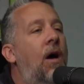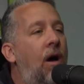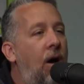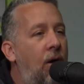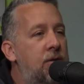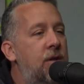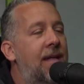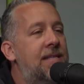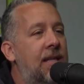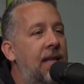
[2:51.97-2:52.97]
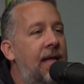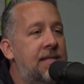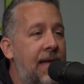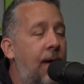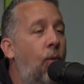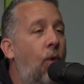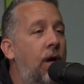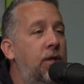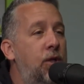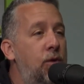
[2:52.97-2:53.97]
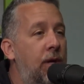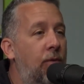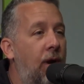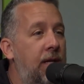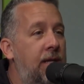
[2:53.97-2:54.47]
Oh, so that's not one unit right